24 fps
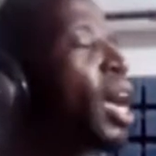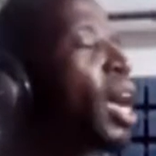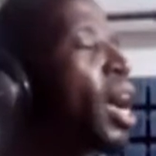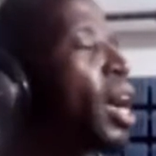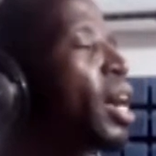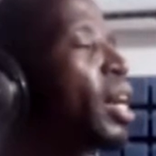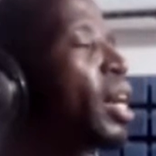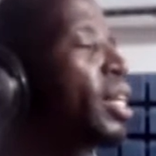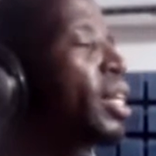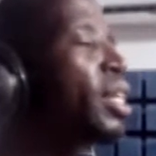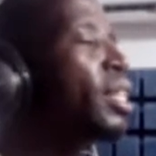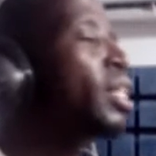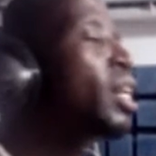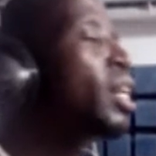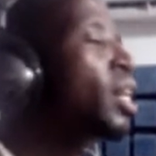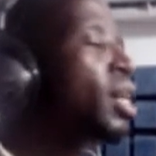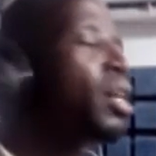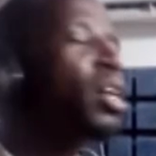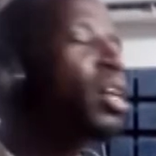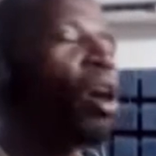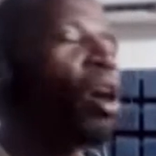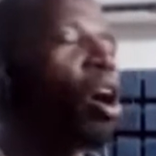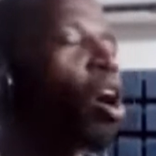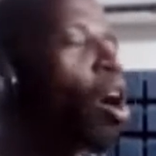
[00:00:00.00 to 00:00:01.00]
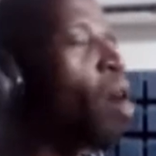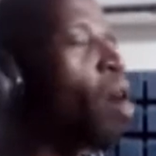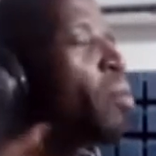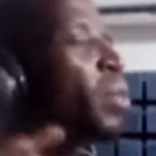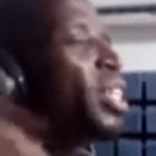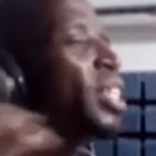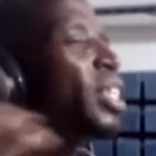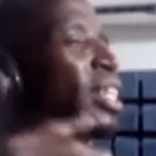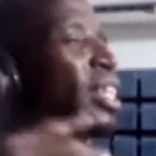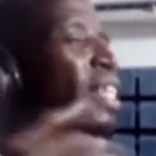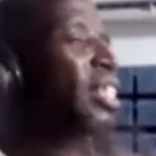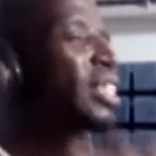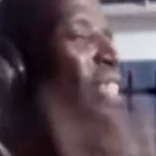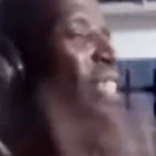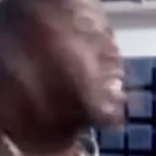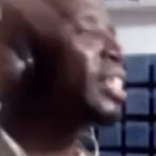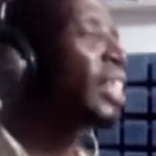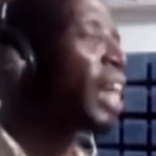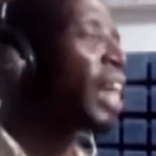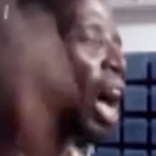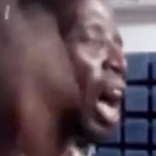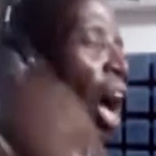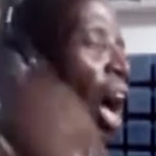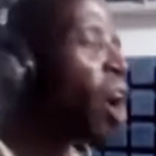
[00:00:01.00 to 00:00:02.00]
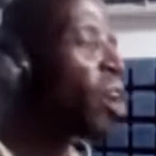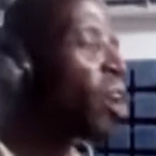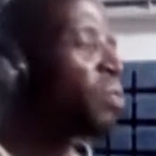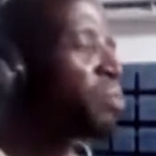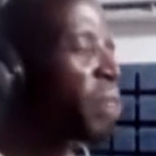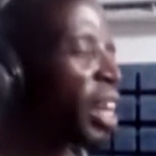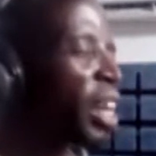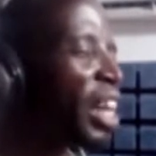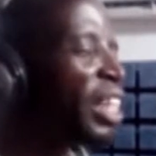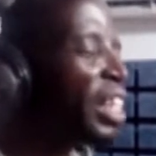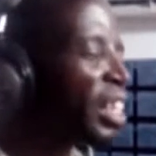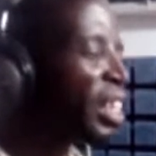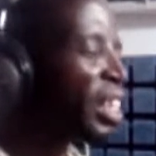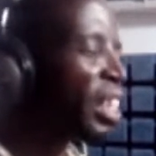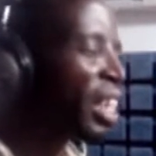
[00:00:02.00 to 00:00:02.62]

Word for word: Hey, all my niggas in the house, man.